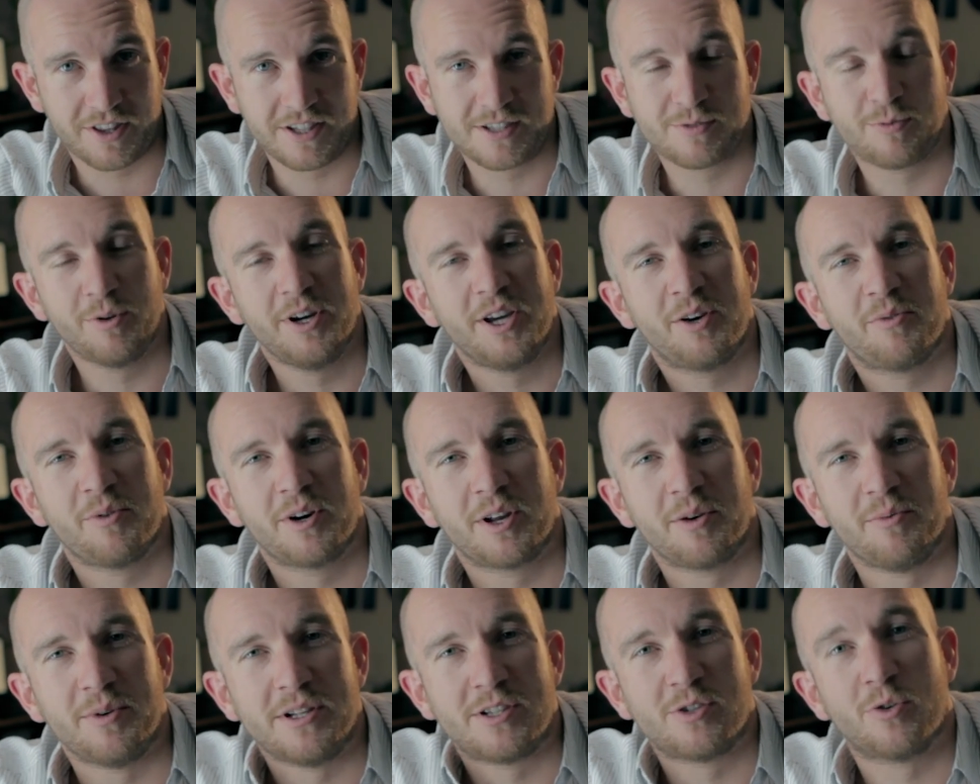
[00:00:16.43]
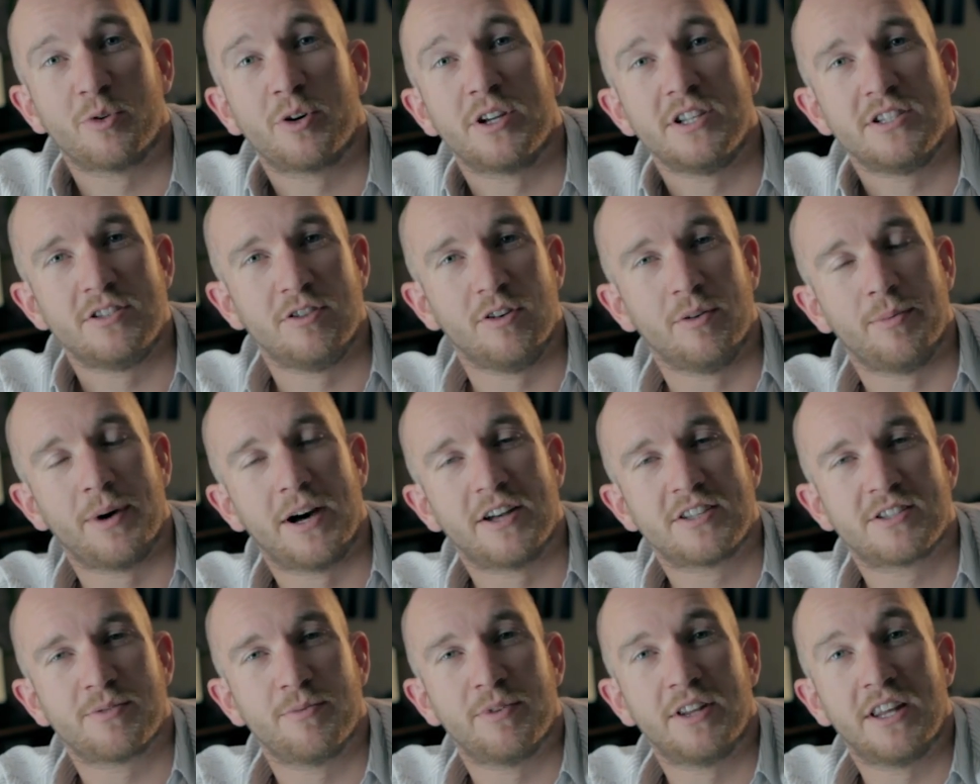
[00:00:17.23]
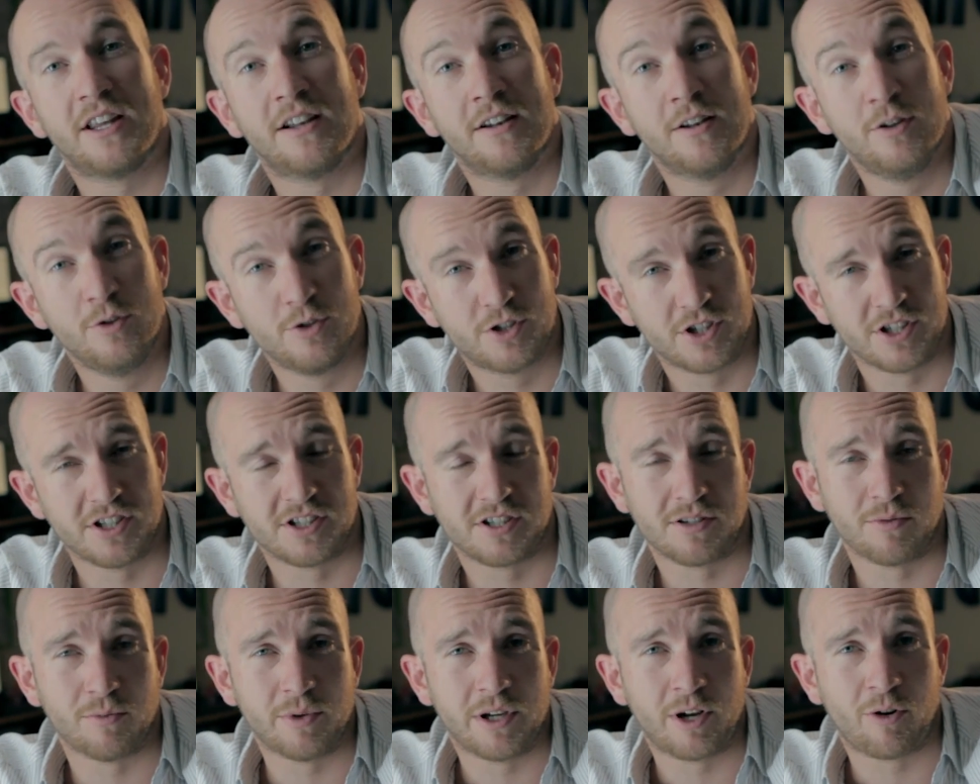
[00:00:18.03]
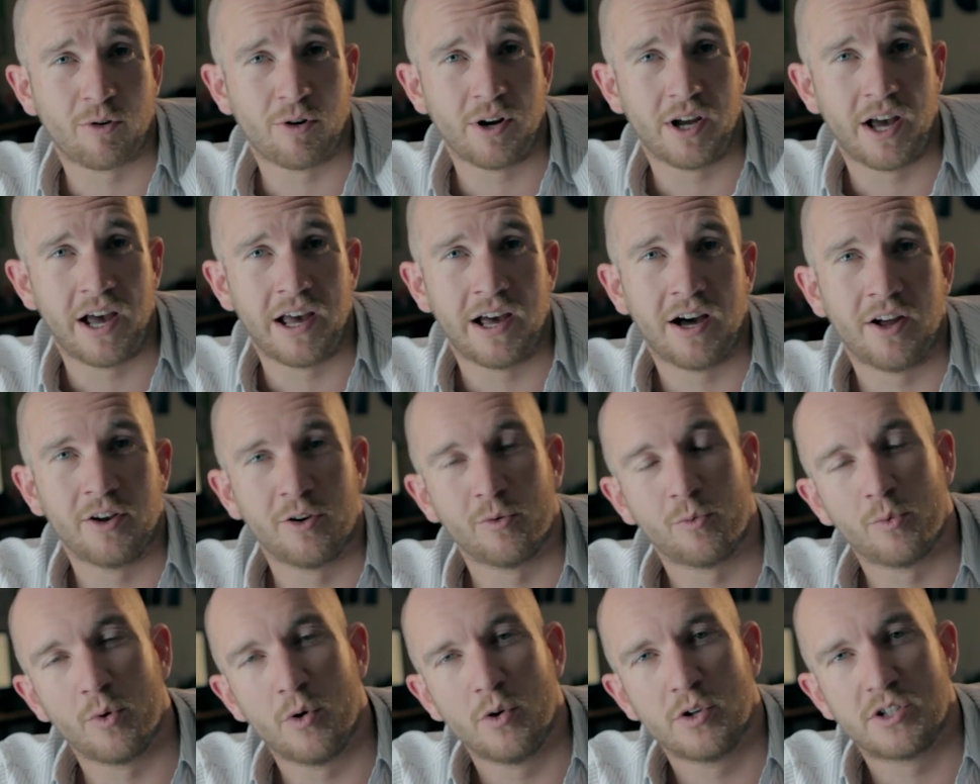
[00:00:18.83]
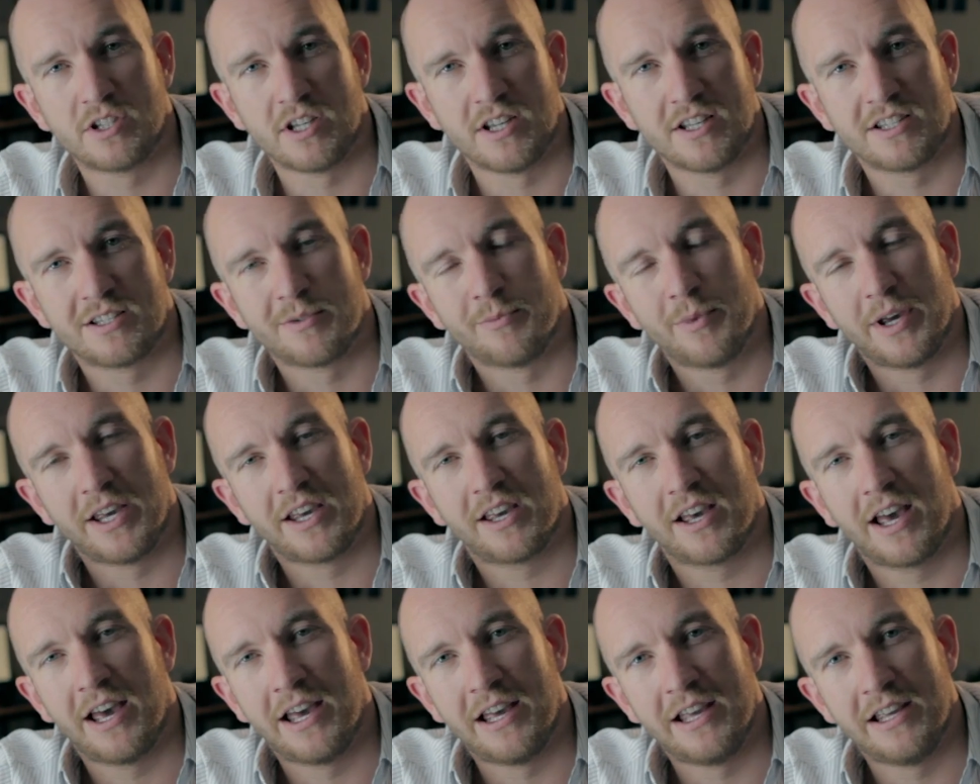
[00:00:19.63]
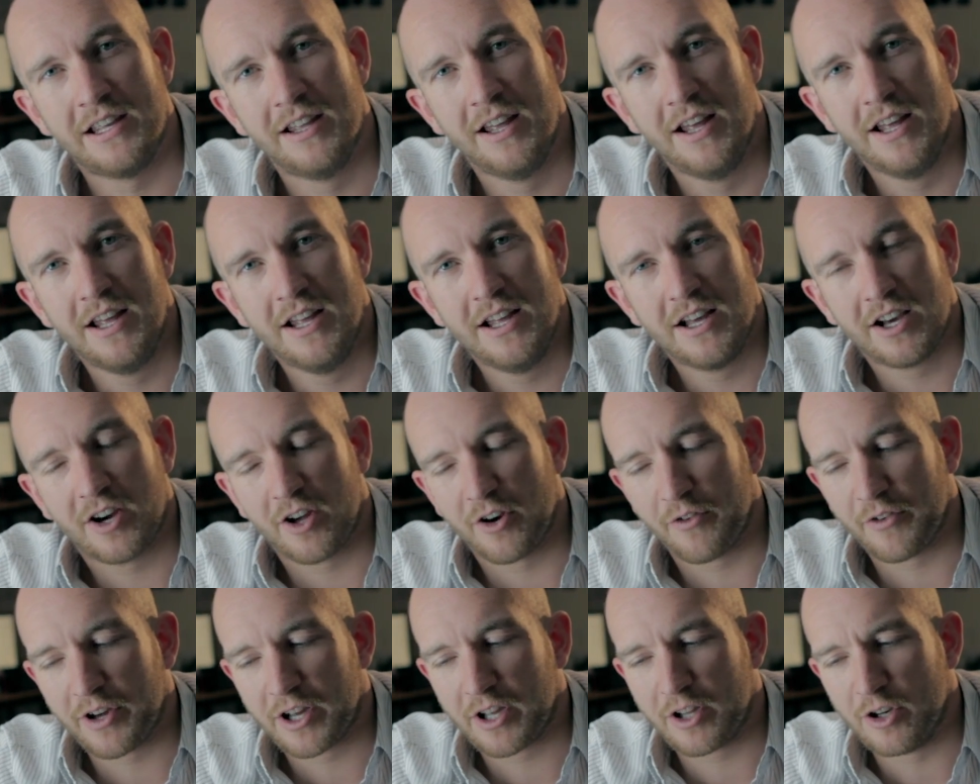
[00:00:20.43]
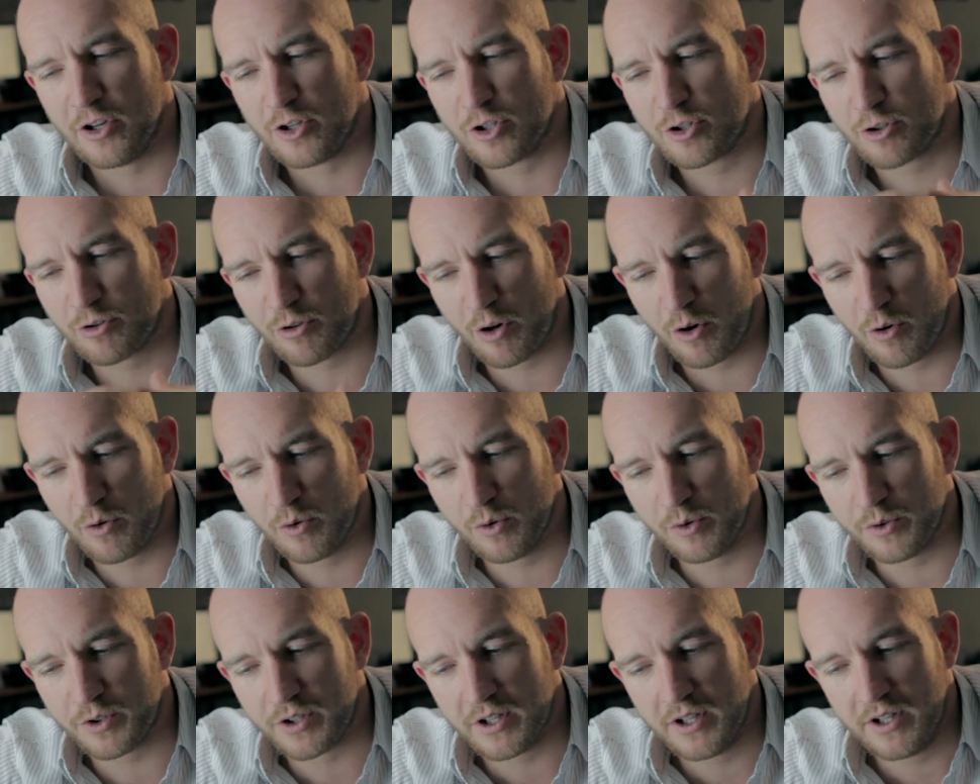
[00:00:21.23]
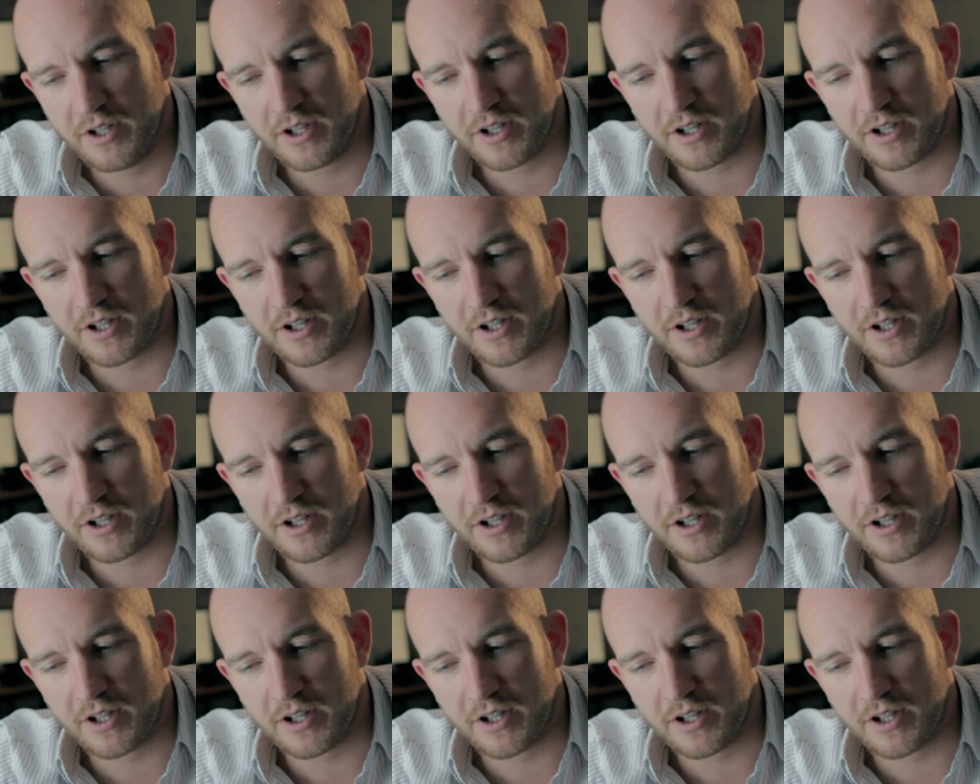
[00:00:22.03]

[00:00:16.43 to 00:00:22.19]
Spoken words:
This week we're going to be talking to you about some of the illusions that we create underwater to make a kind of a controlled,